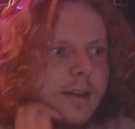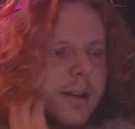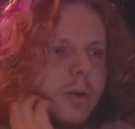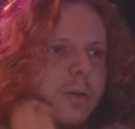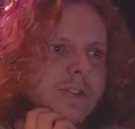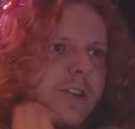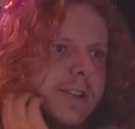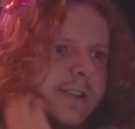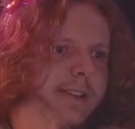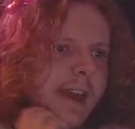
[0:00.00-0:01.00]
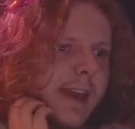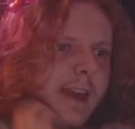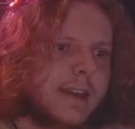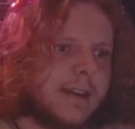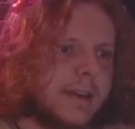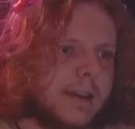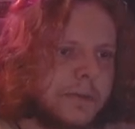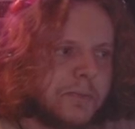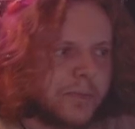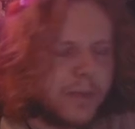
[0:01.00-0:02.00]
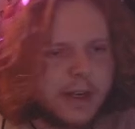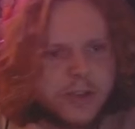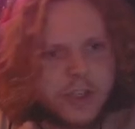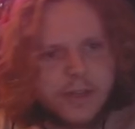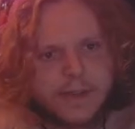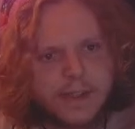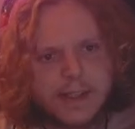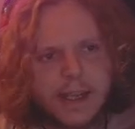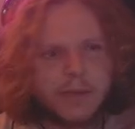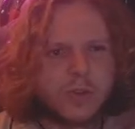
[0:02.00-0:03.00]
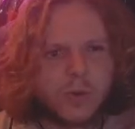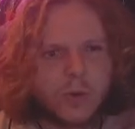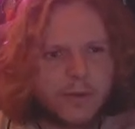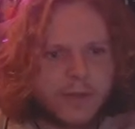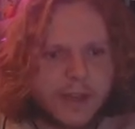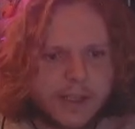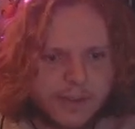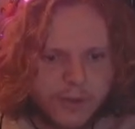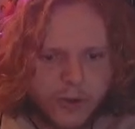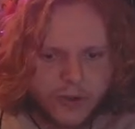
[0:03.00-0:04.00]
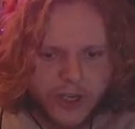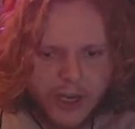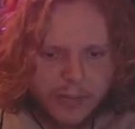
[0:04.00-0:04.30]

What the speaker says: which is it achieves the same sort of thing as Photoshop.